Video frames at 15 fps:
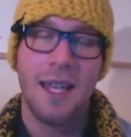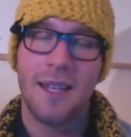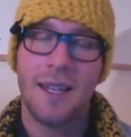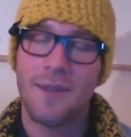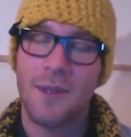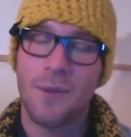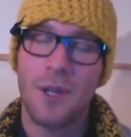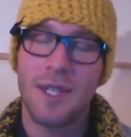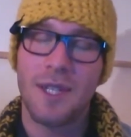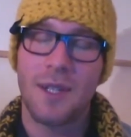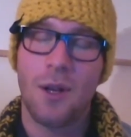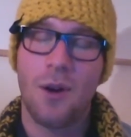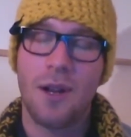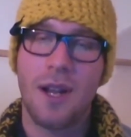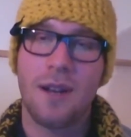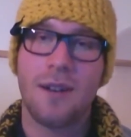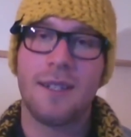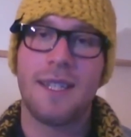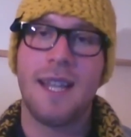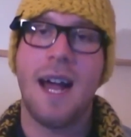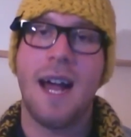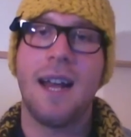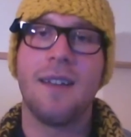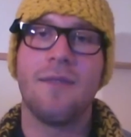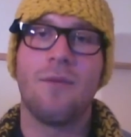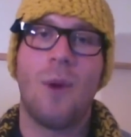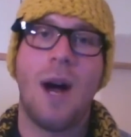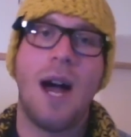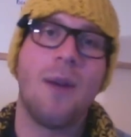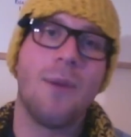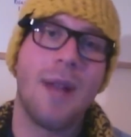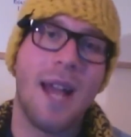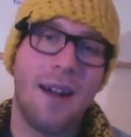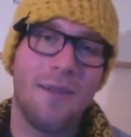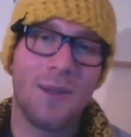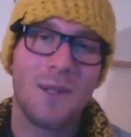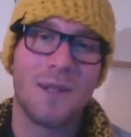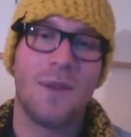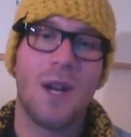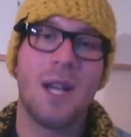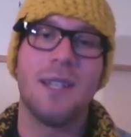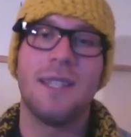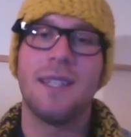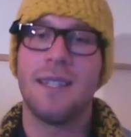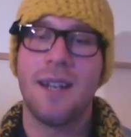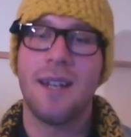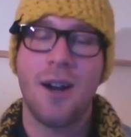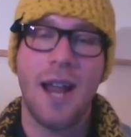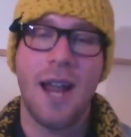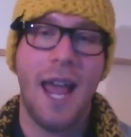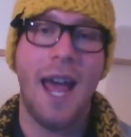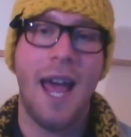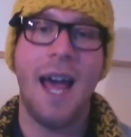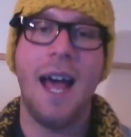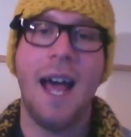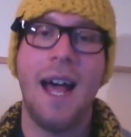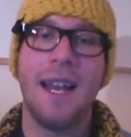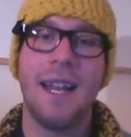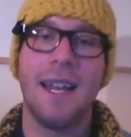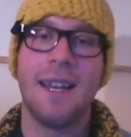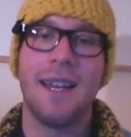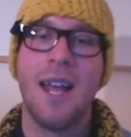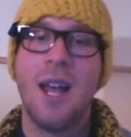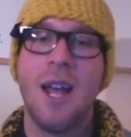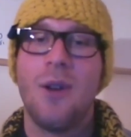gives a really solid understanding of why we have those vices in our head and